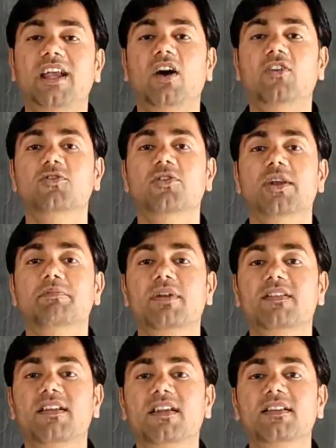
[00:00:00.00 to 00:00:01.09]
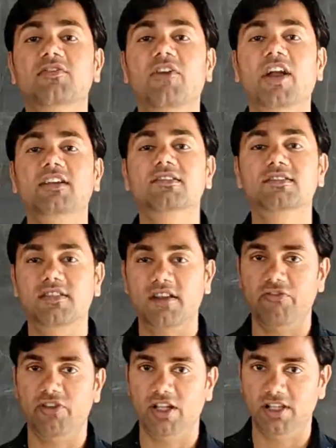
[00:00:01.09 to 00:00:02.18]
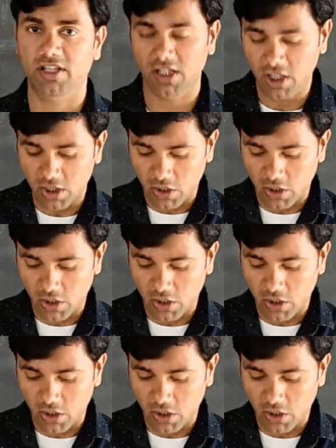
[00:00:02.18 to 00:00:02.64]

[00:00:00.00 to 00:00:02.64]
and how to represent the vectors graphically.